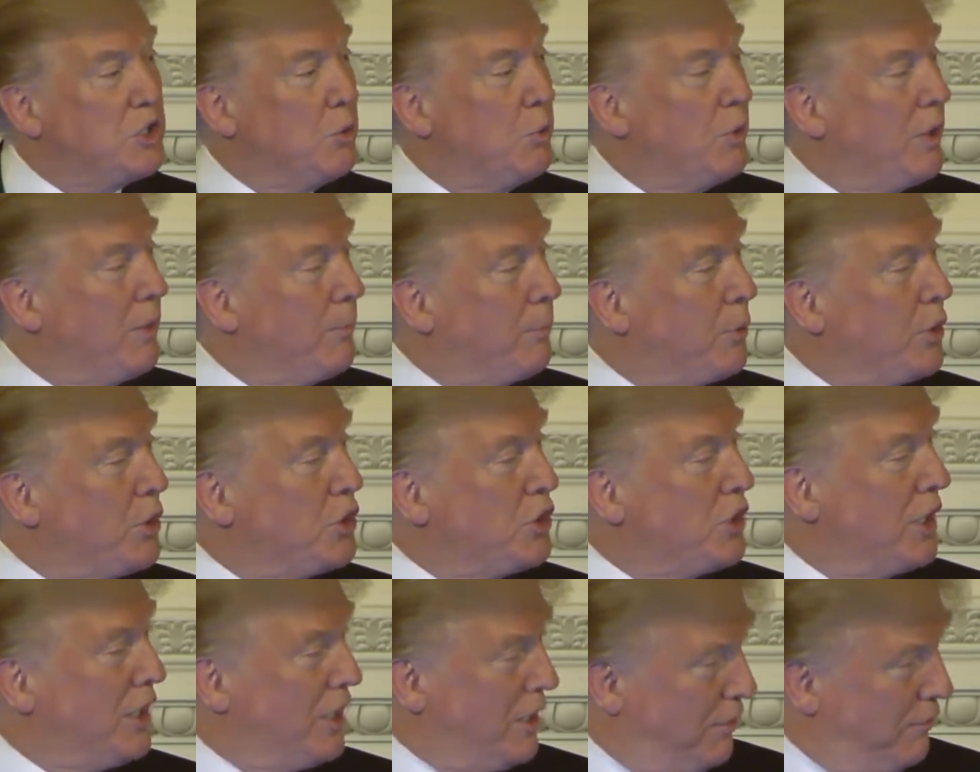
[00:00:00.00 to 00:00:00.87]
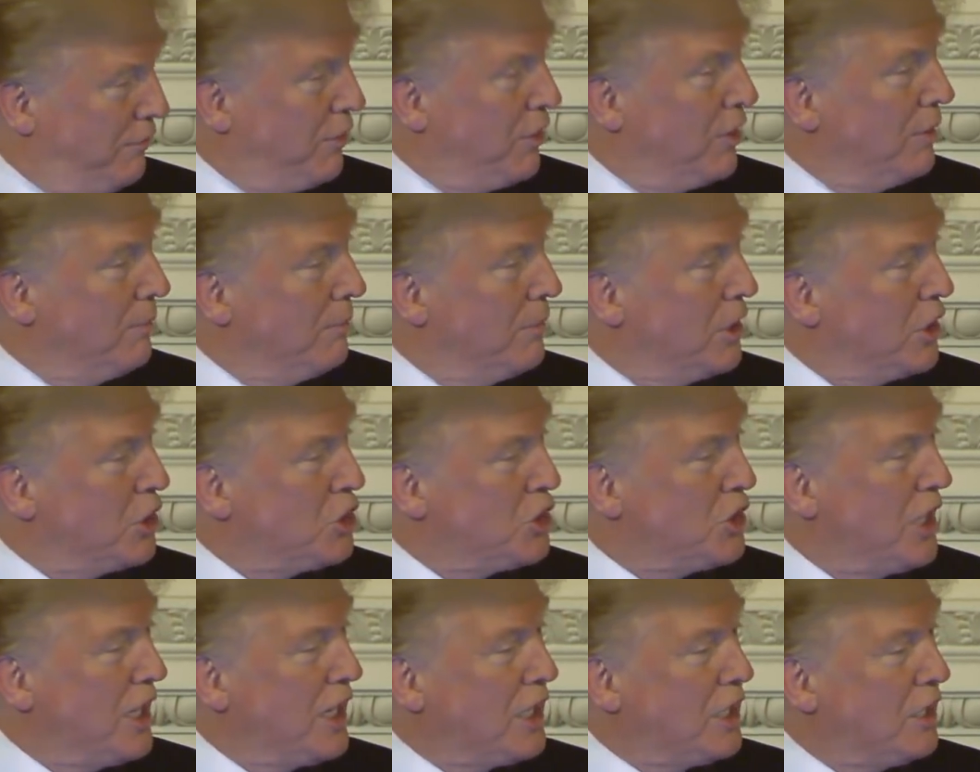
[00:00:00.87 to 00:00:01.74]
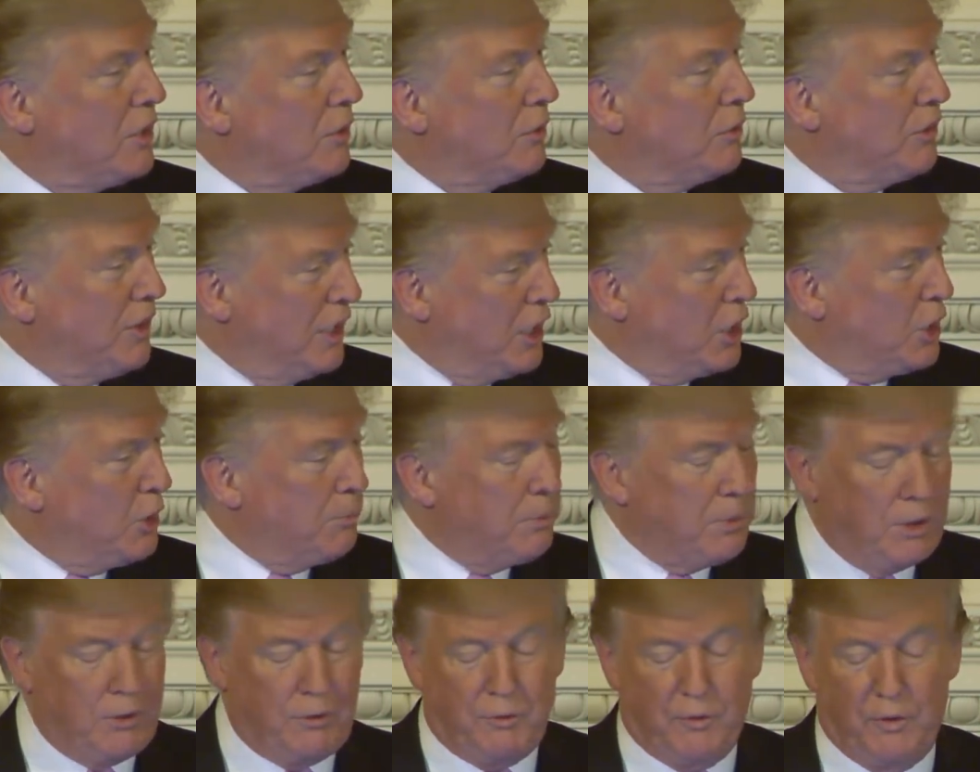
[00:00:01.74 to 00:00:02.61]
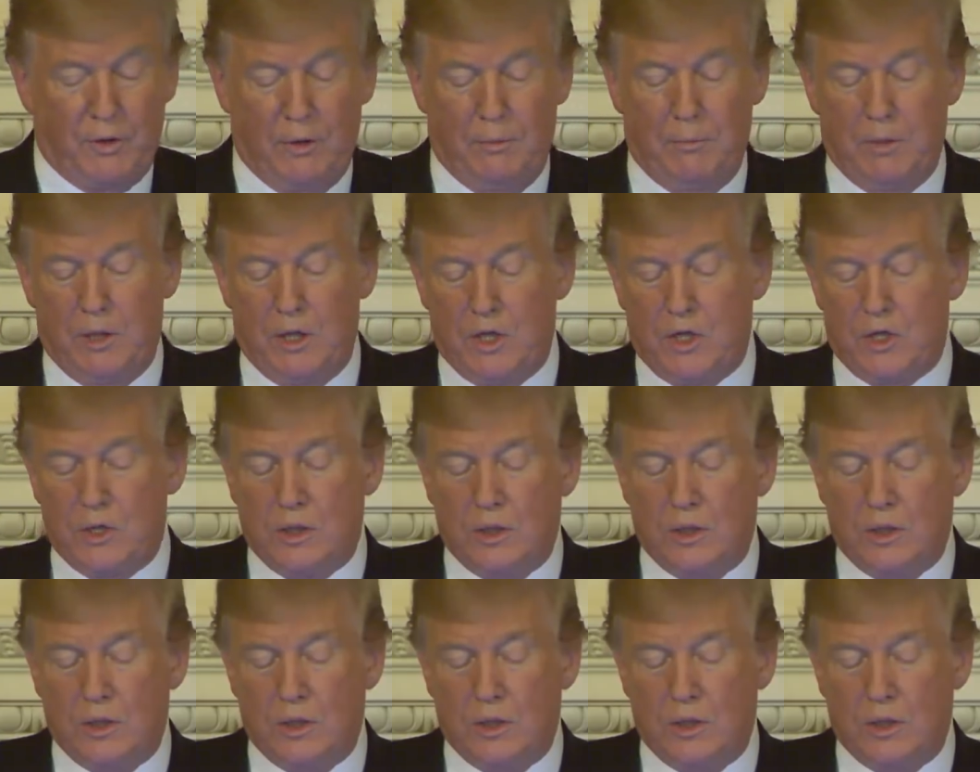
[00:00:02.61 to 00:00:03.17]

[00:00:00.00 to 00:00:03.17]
and we appreciate it very much. Thank you. Thank you both very much.